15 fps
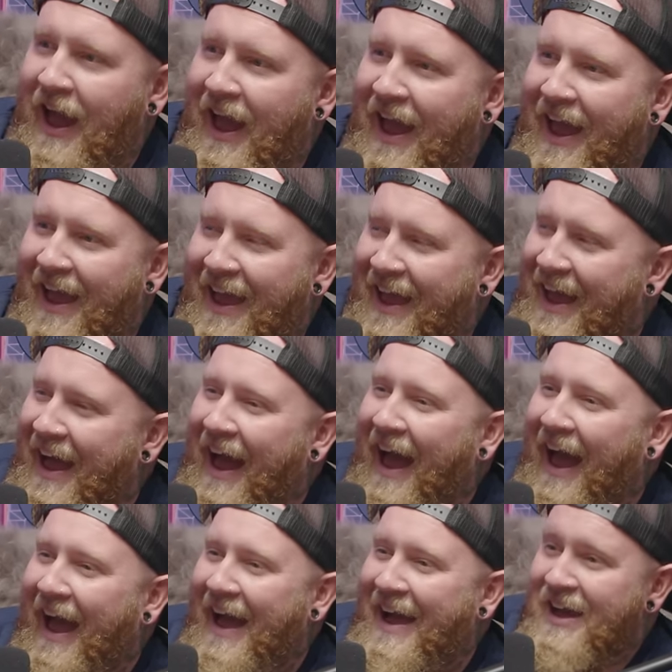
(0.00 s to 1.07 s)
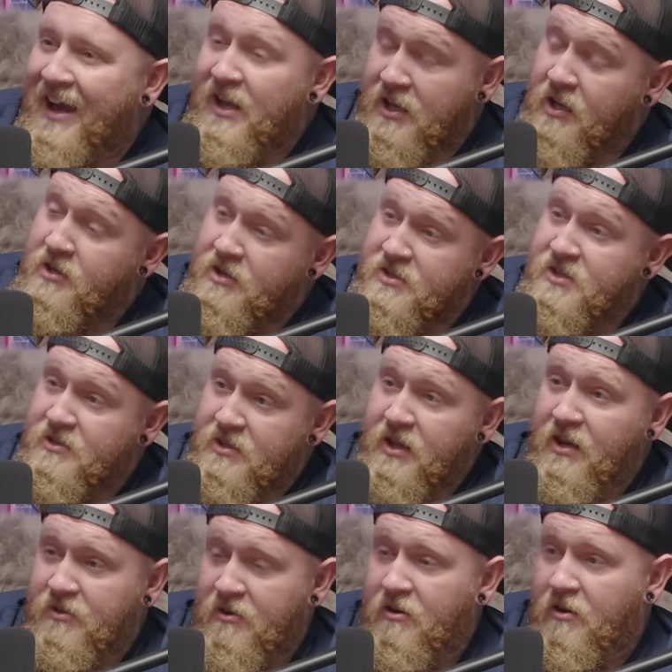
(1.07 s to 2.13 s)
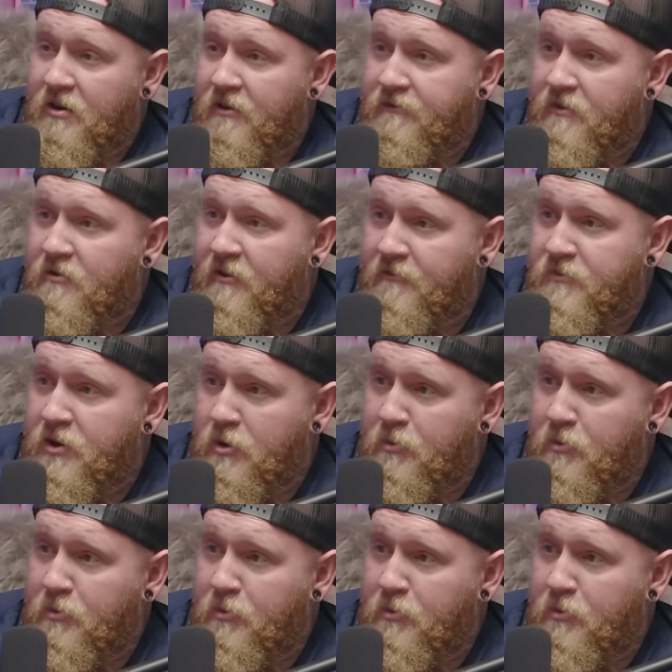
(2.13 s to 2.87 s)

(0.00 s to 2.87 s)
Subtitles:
Yeah, because, there are a few of them